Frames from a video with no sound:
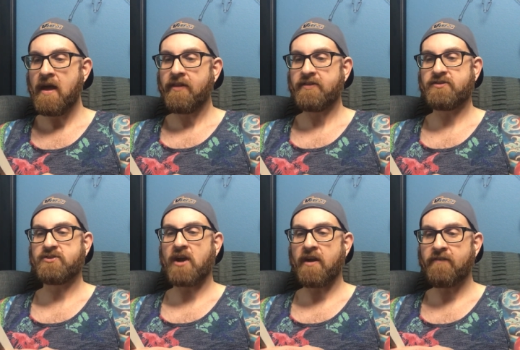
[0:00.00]
the
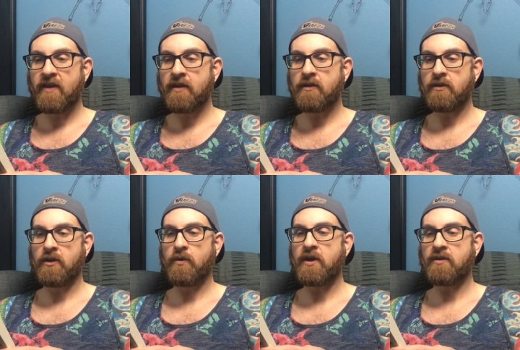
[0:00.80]
starving
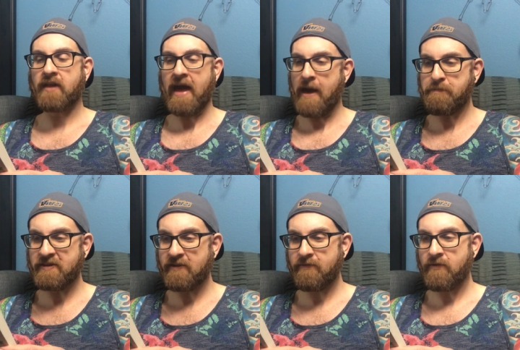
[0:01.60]
colonial
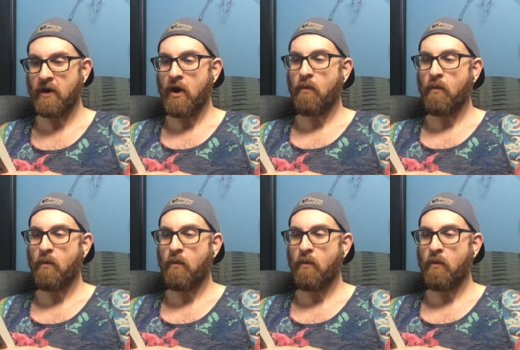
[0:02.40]
captive?